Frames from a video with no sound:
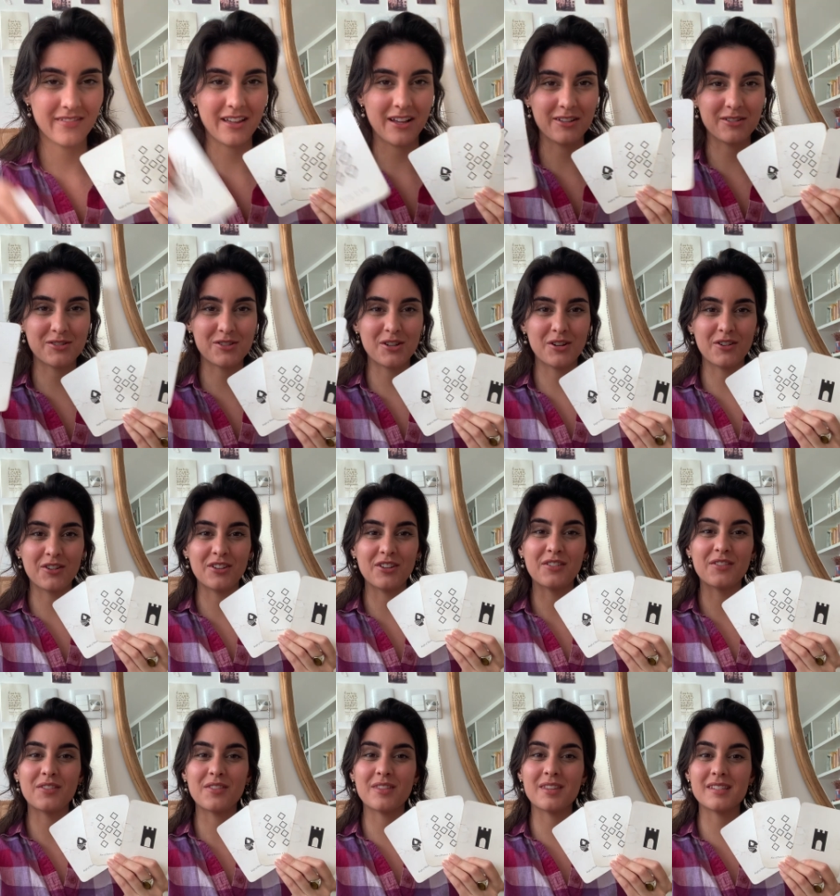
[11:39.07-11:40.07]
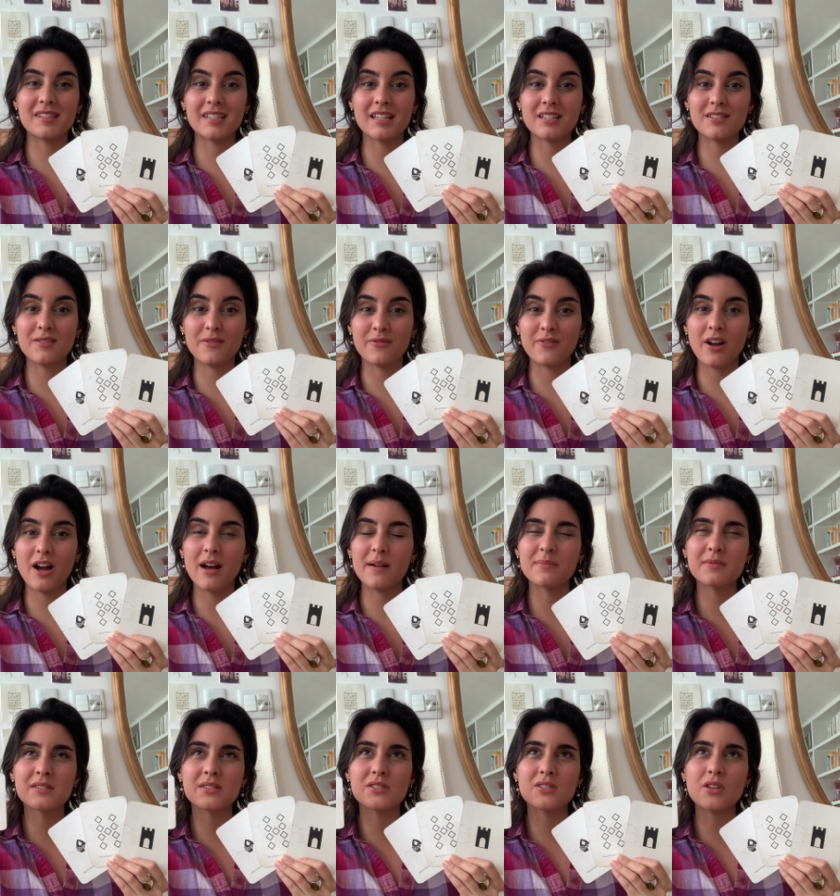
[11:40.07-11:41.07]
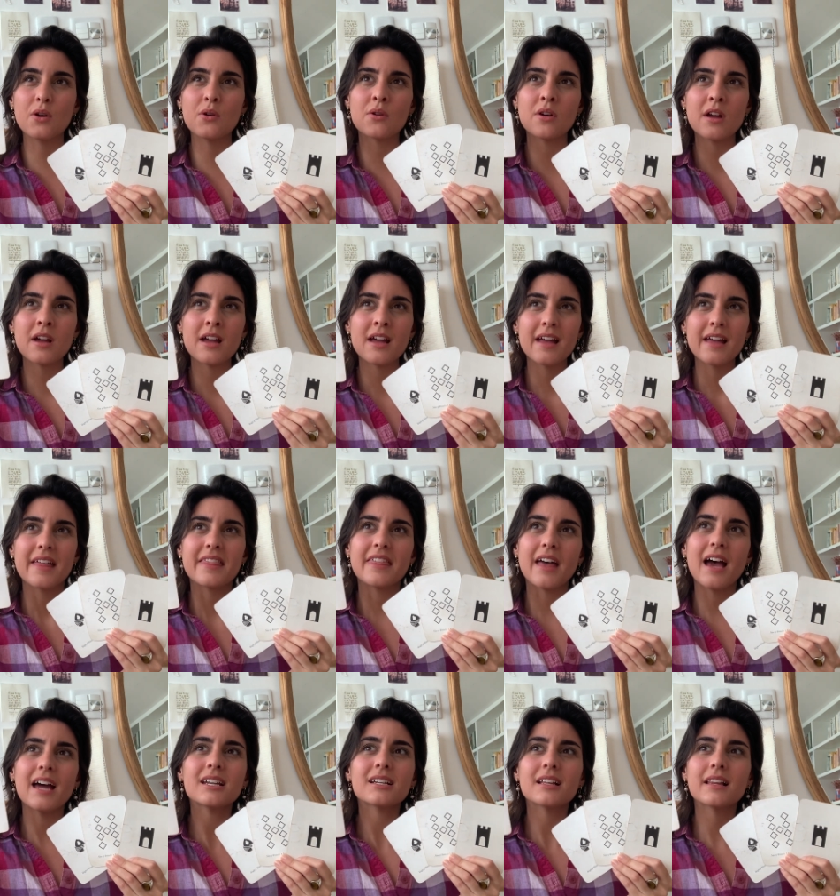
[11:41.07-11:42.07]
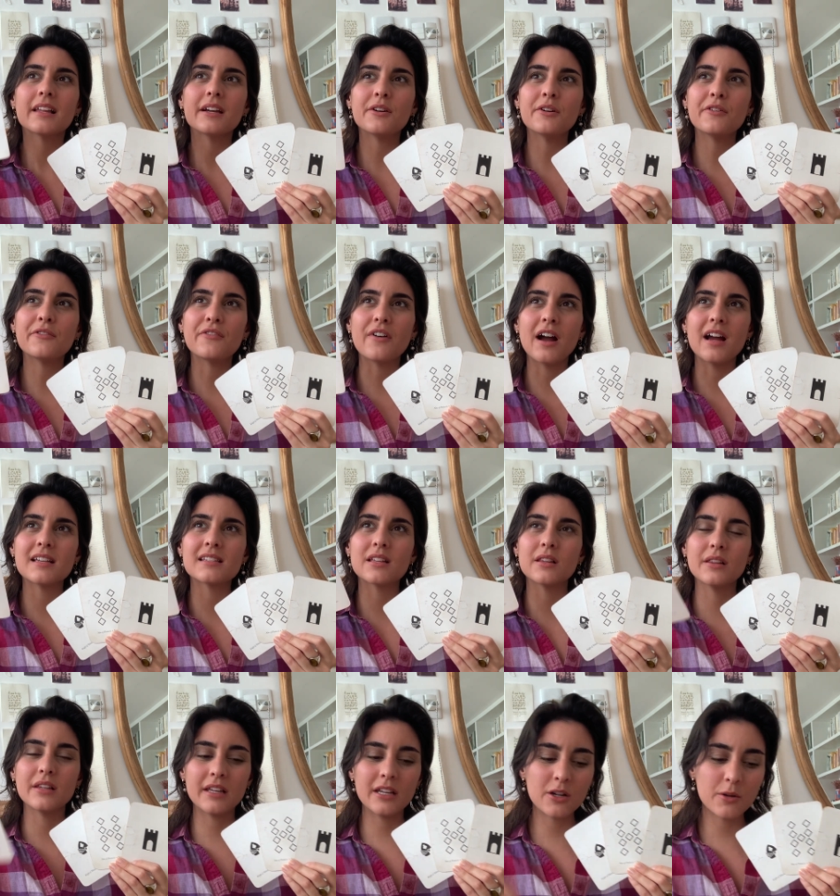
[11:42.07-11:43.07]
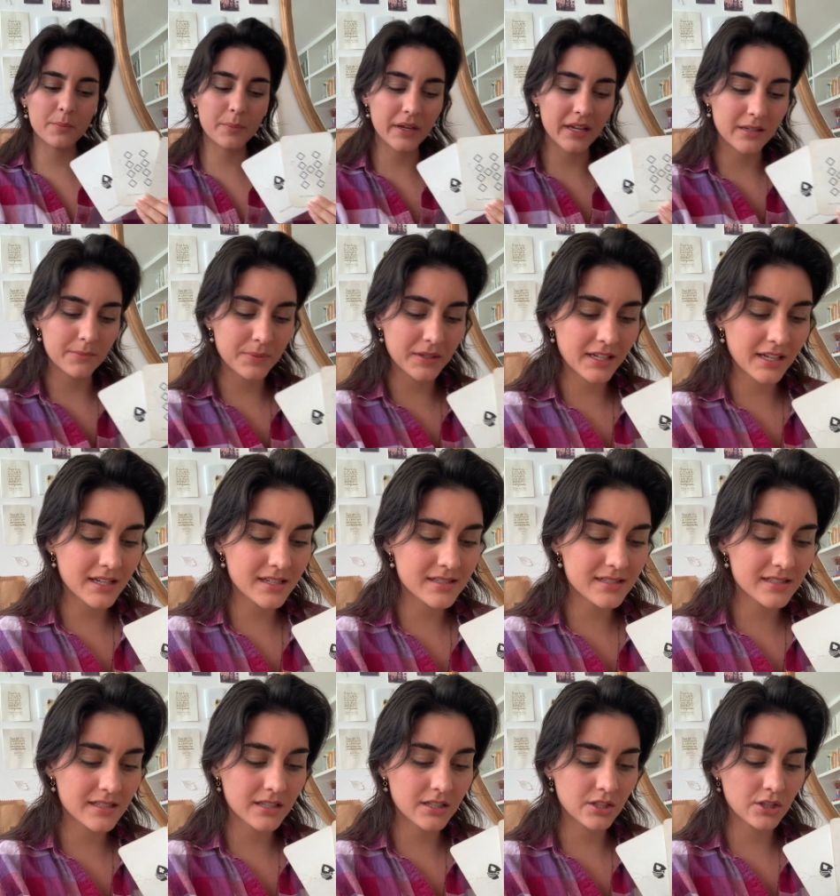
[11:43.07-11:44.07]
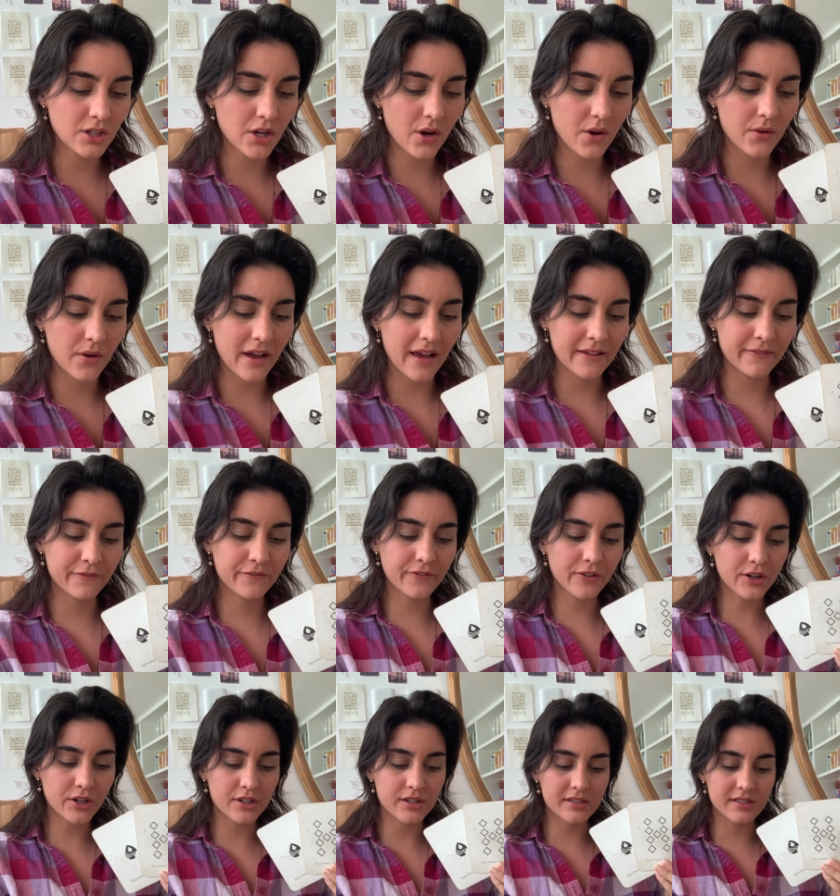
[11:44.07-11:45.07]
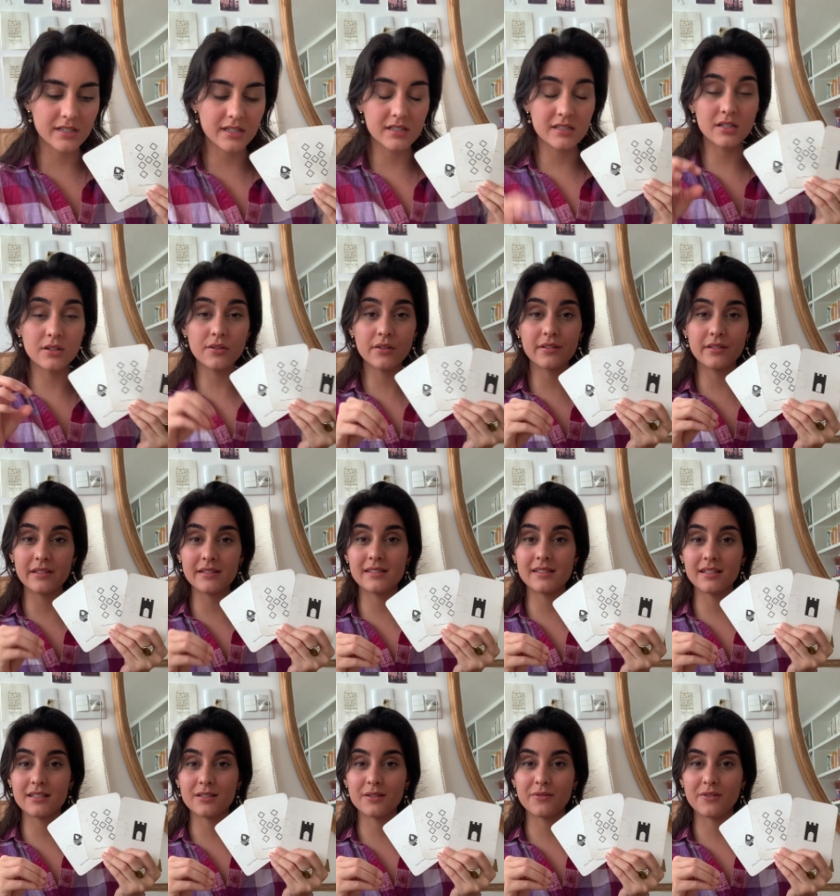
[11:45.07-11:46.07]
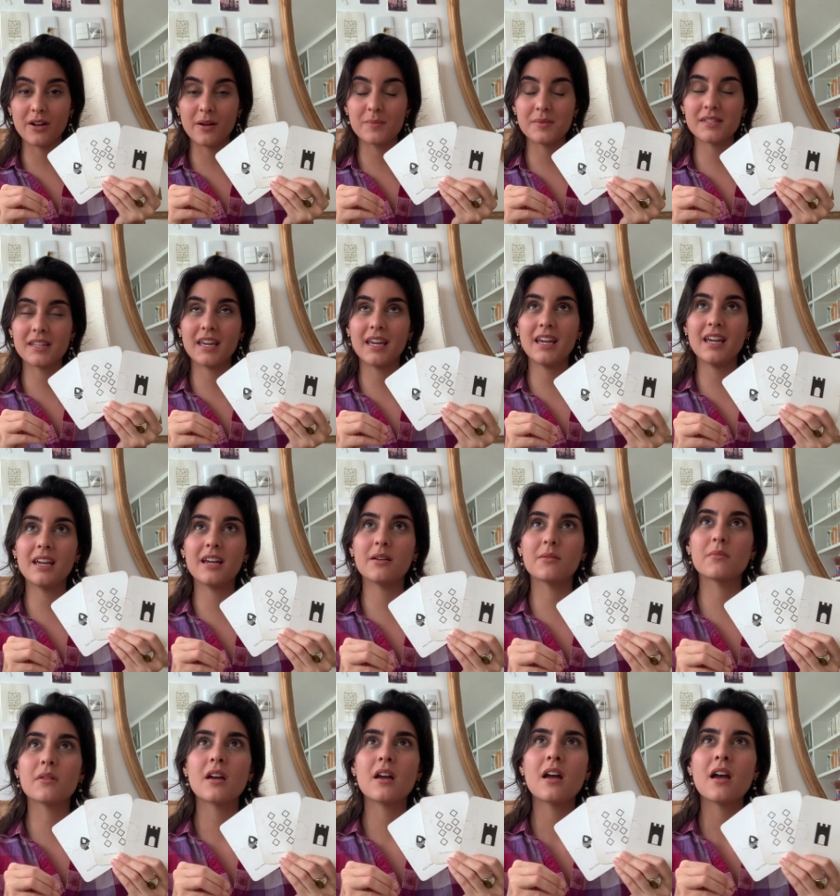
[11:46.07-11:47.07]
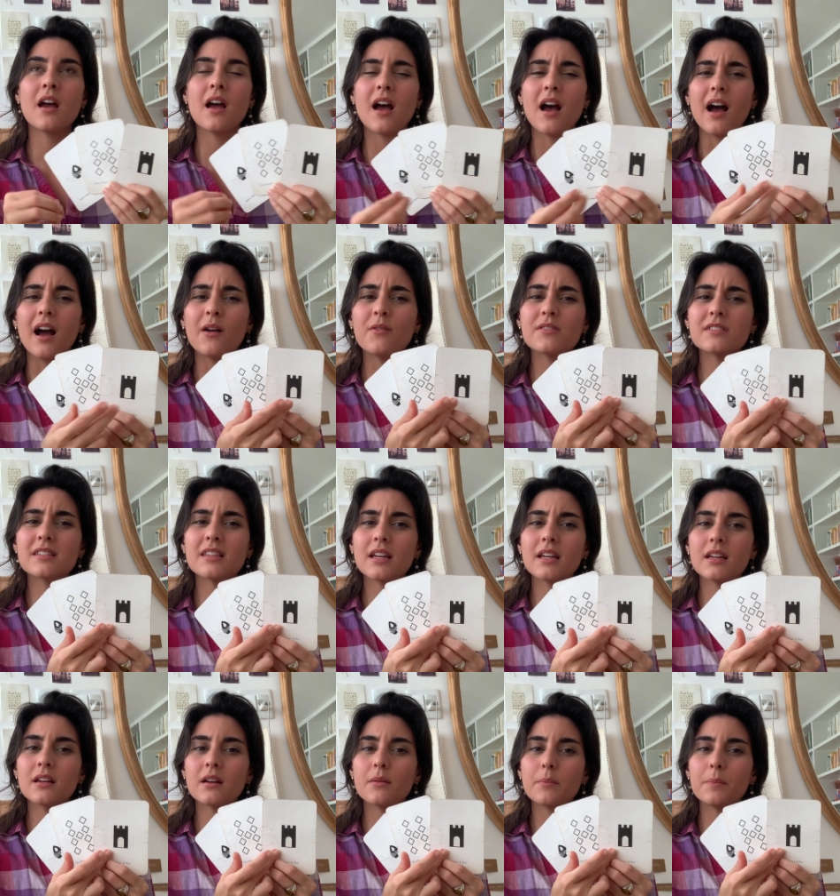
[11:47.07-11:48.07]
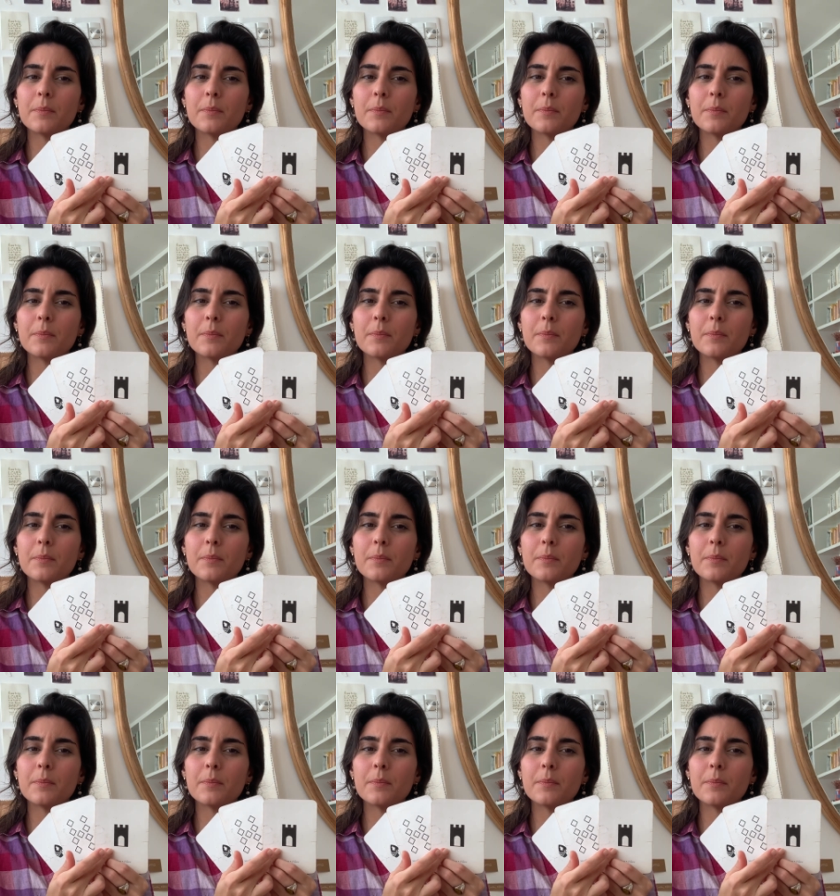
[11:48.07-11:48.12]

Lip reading: I'll show you, the Six of Cups. So that clarifies a little bit, because, at first, until the Six of Cups came, I was like,